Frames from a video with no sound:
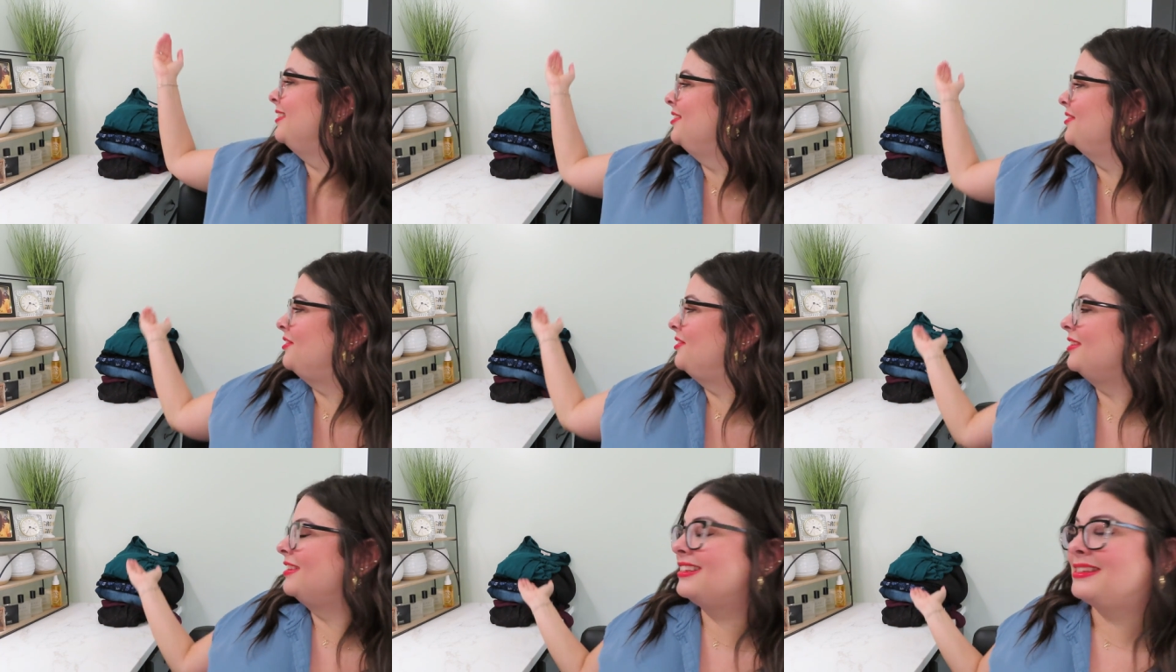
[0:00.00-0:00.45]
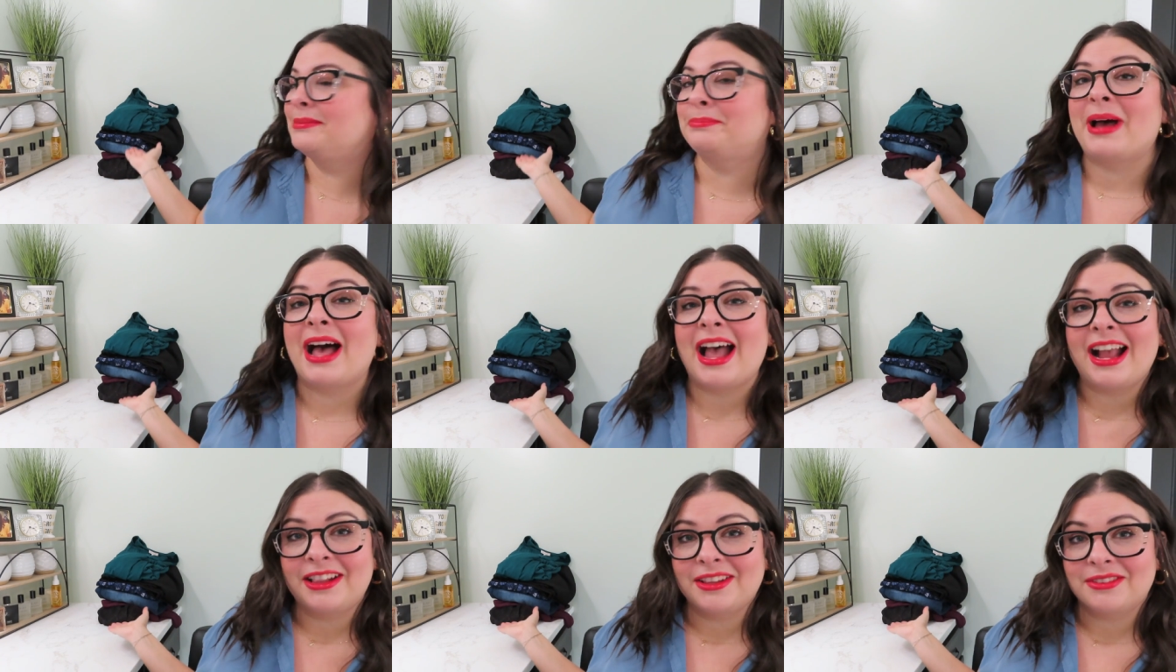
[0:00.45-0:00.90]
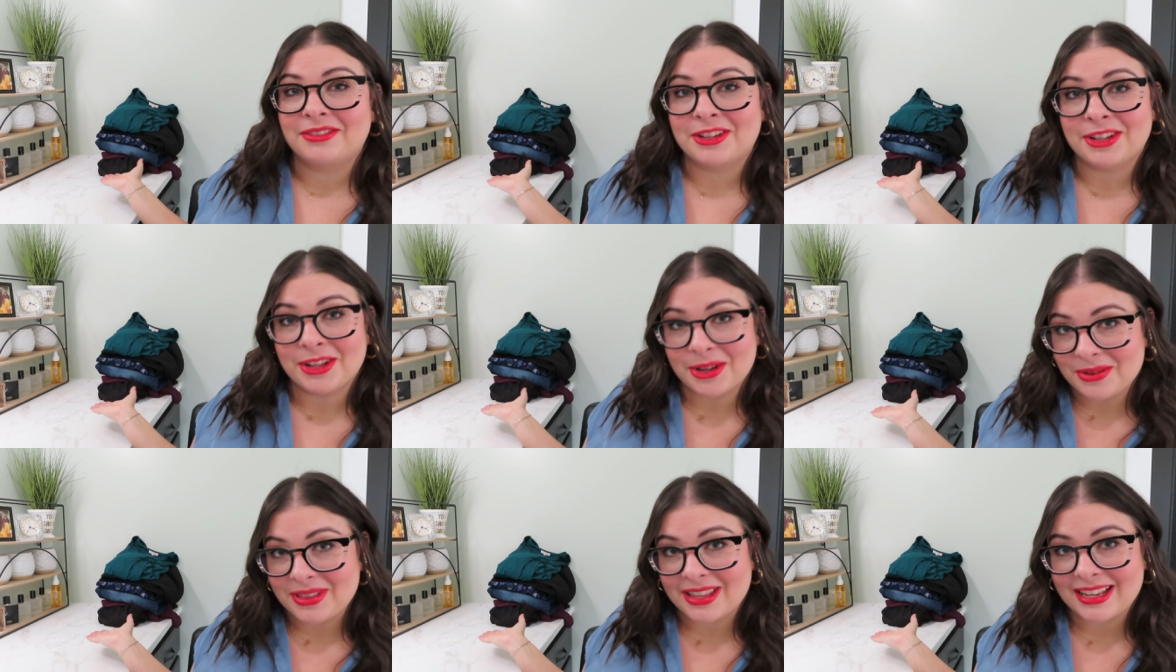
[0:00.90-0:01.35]
for this pile of
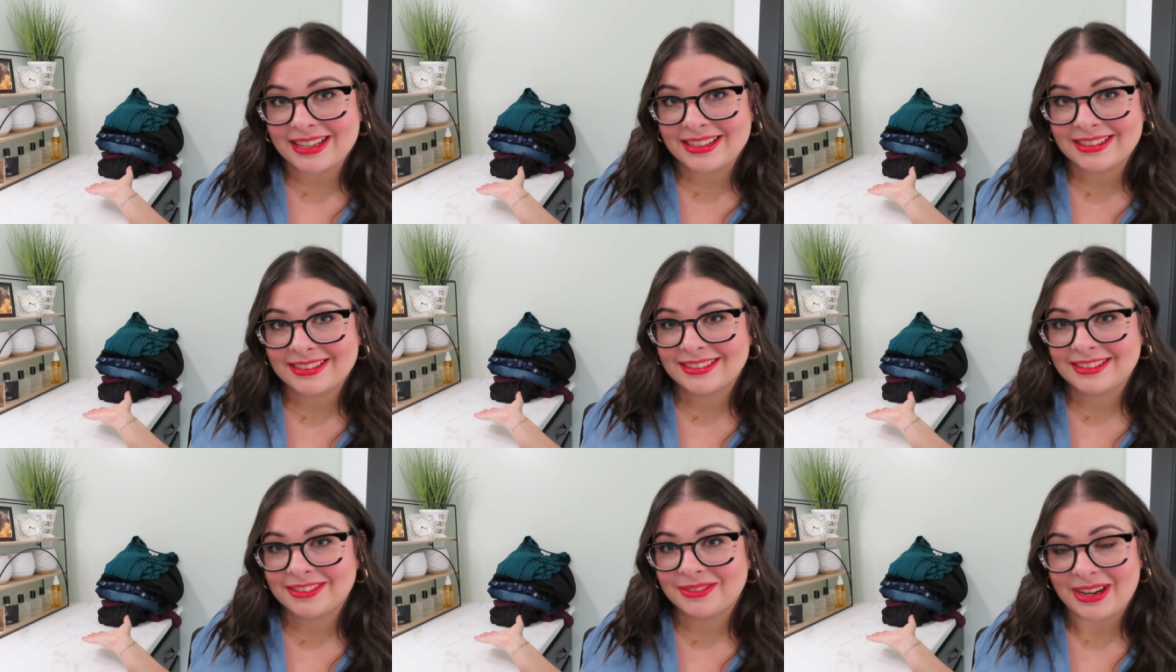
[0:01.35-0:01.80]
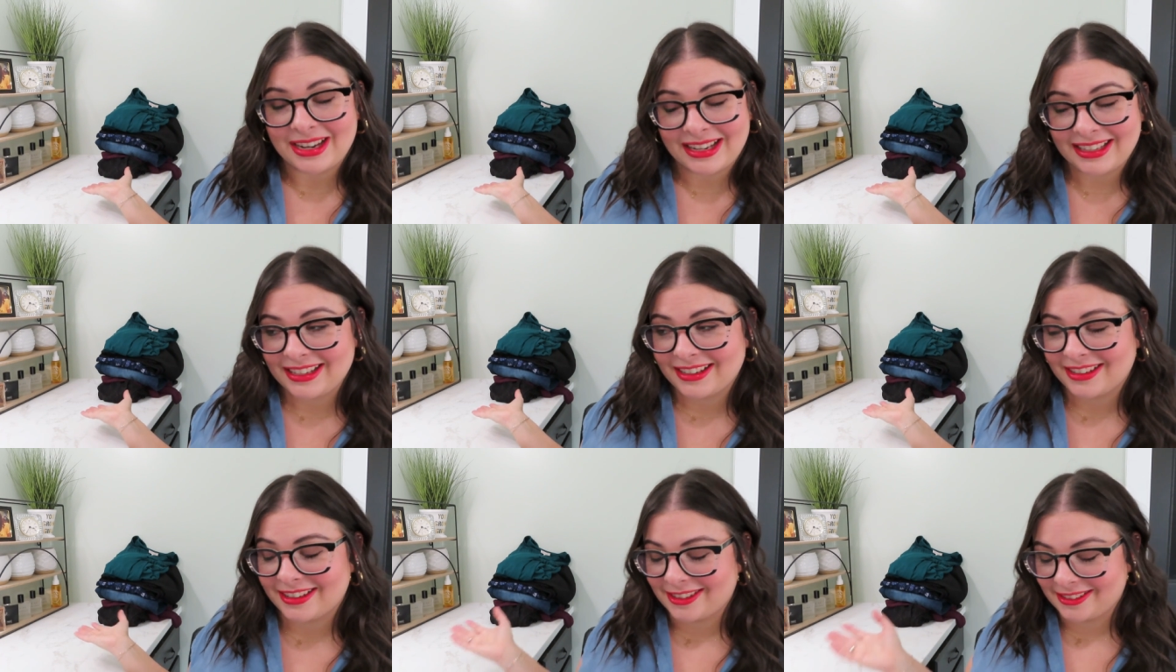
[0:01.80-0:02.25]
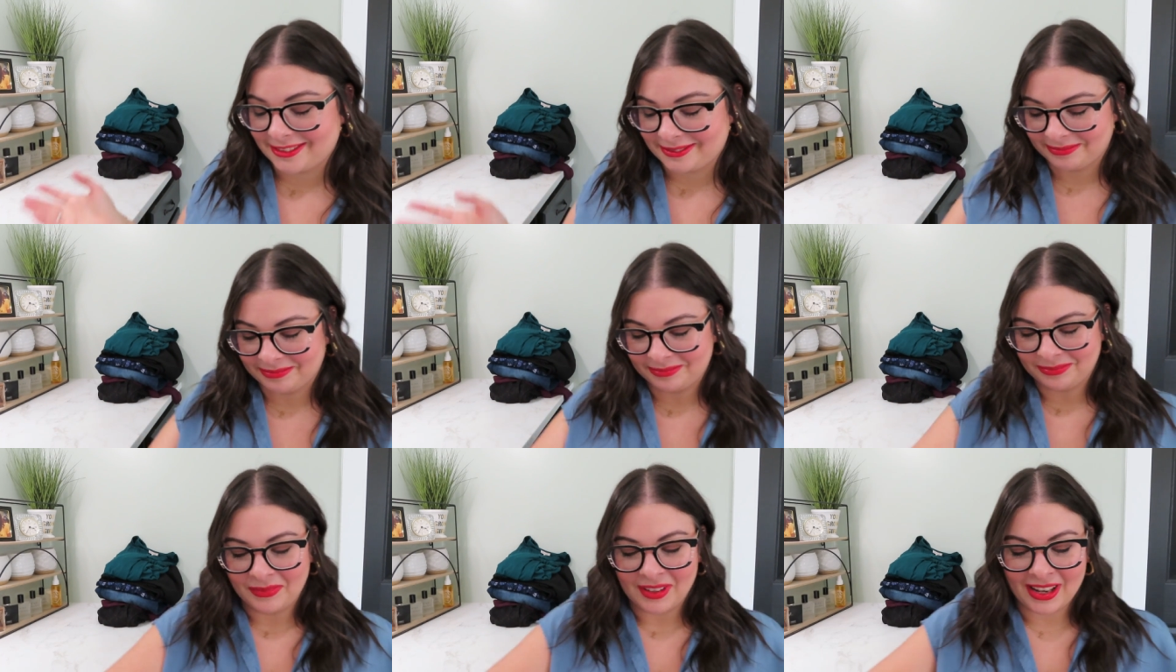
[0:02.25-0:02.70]
clothing right here.
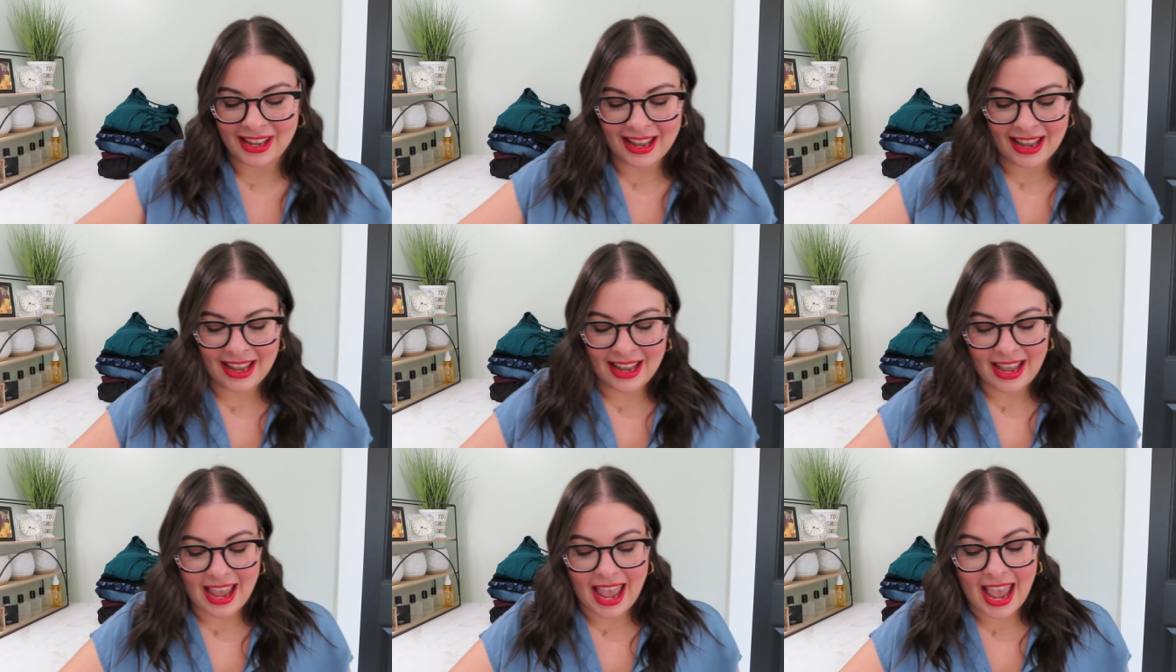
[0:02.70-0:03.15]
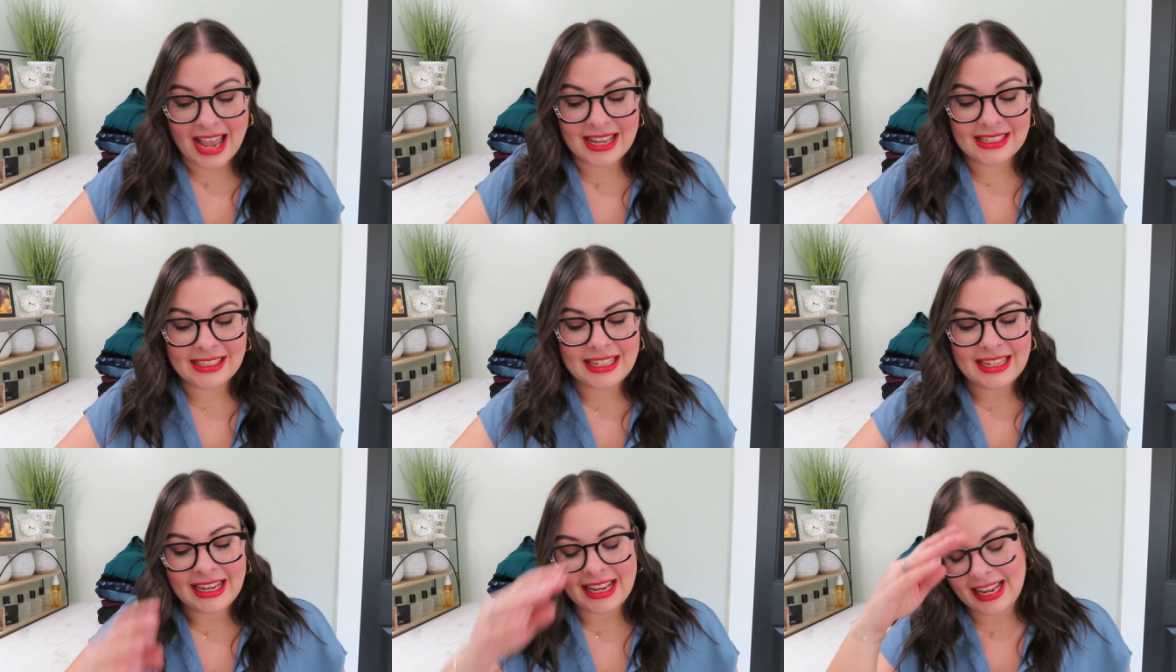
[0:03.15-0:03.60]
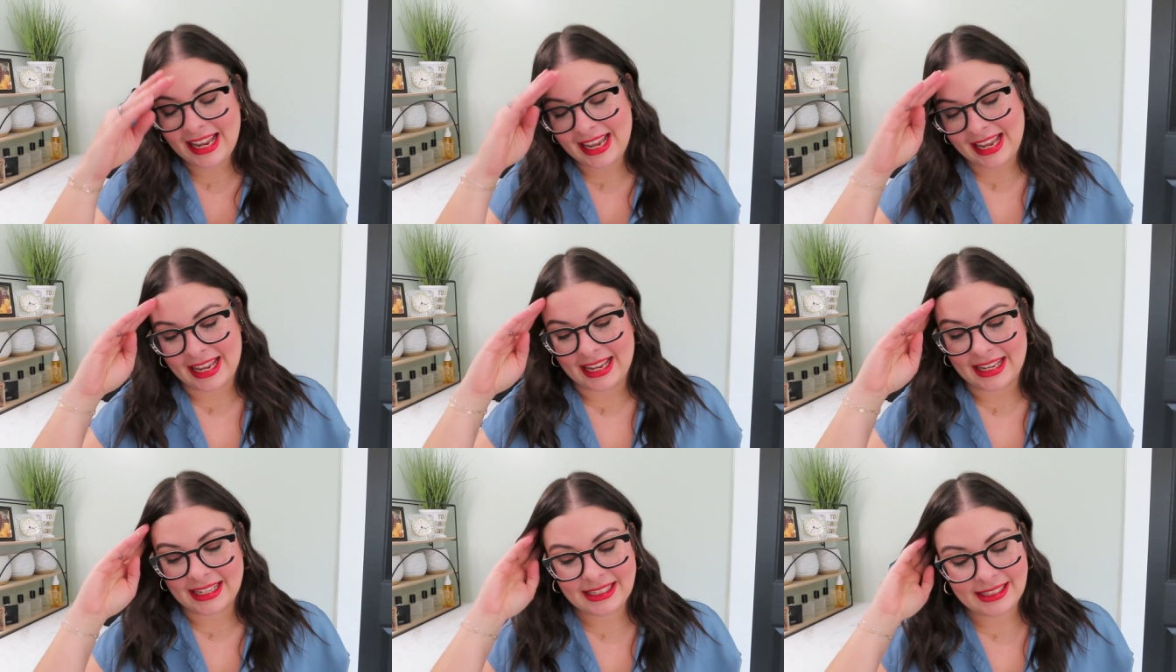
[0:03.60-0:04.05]
As it
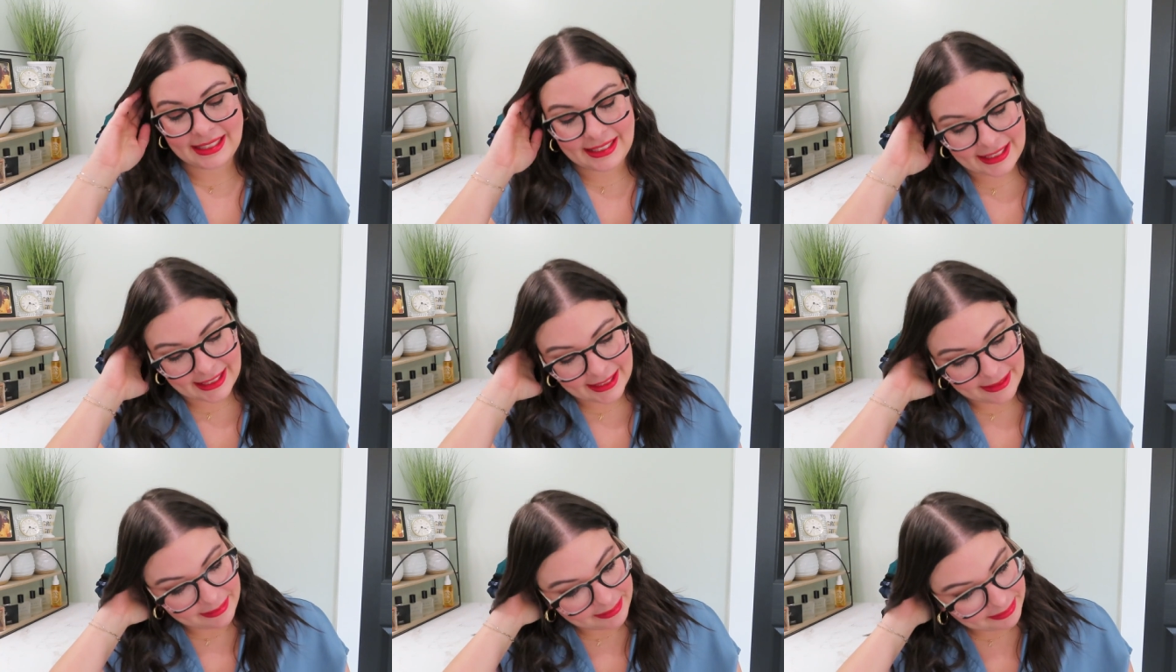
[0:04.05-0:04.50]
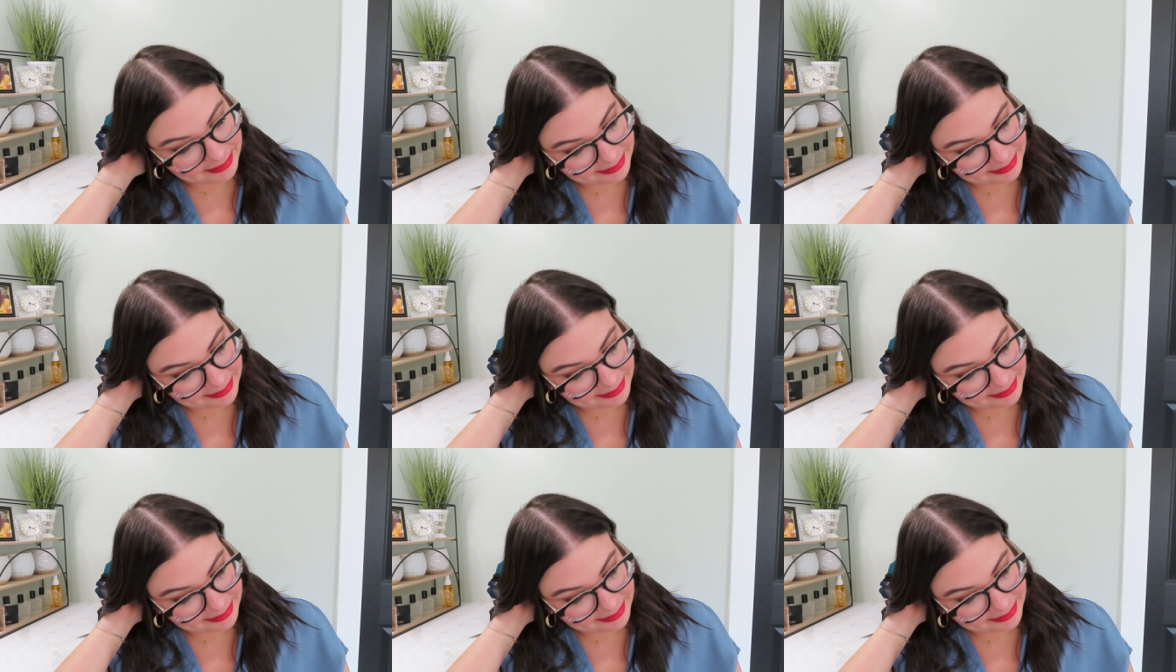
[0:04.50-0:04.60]
is,